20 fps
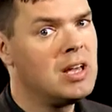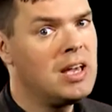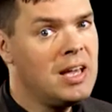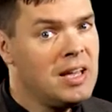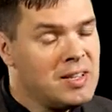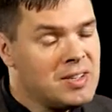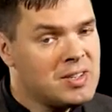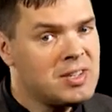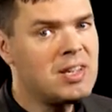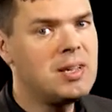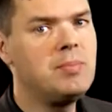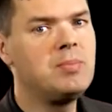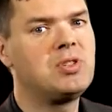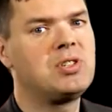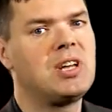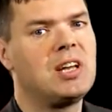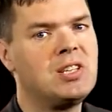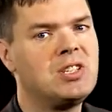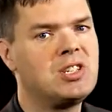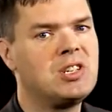it seemed
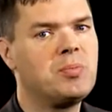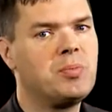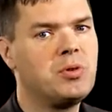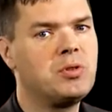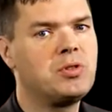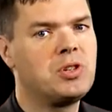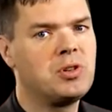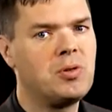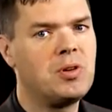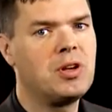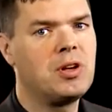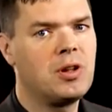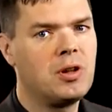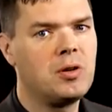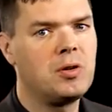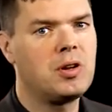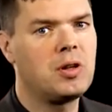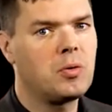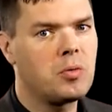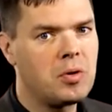sensible to
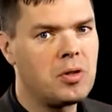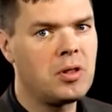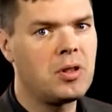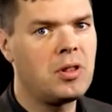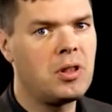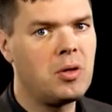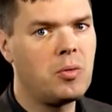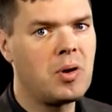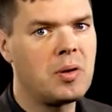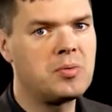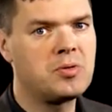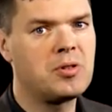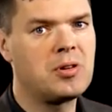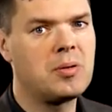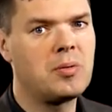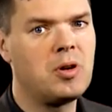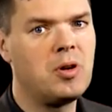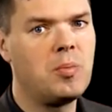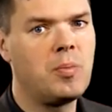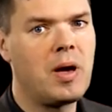include it within the
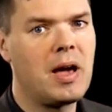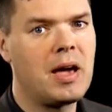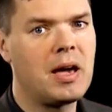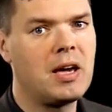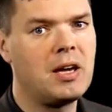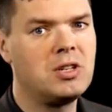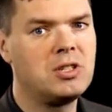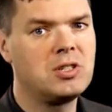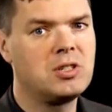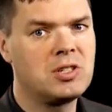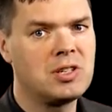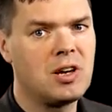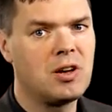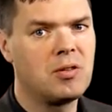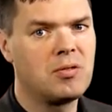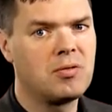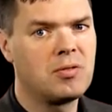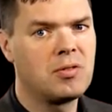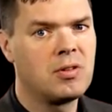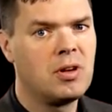WebSphere MQ package
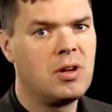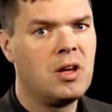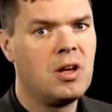itself,